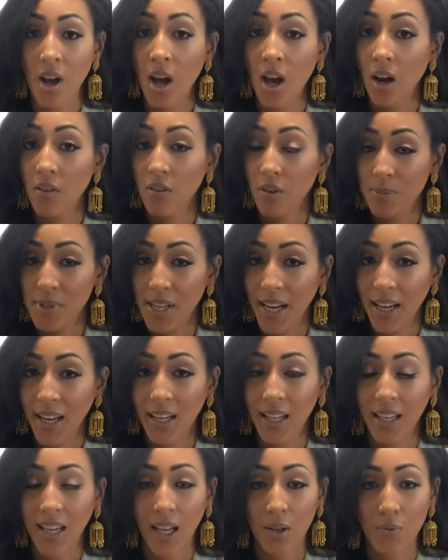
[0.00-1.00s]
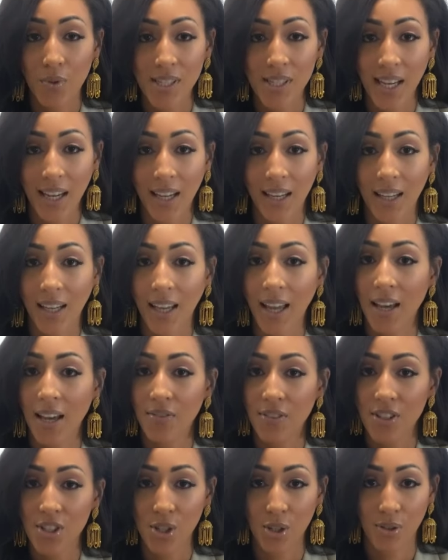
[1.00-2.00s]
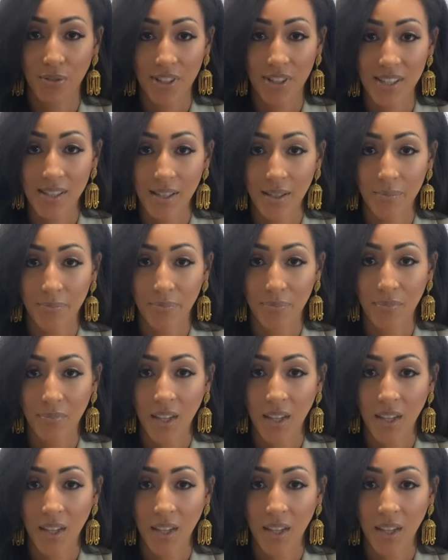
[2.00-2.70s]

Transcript: of obtaining and retaining a visitor visa.